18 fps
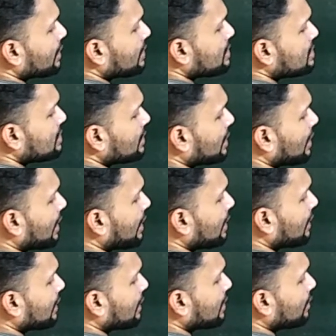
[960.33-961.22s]
is in
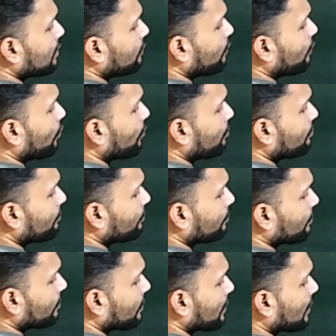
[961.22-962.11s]
helical
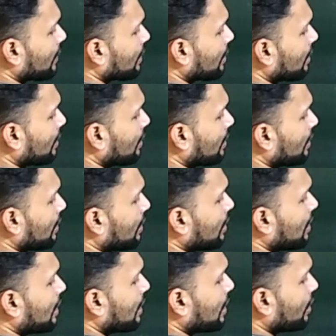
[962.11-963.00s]
form
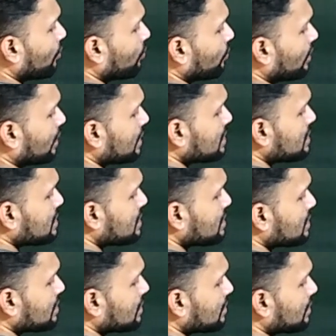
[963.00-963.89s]
around
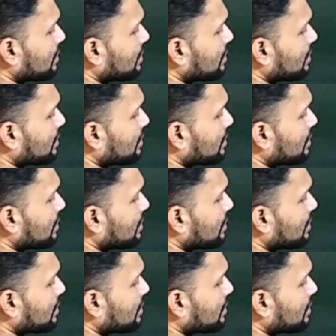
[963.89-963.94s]
this,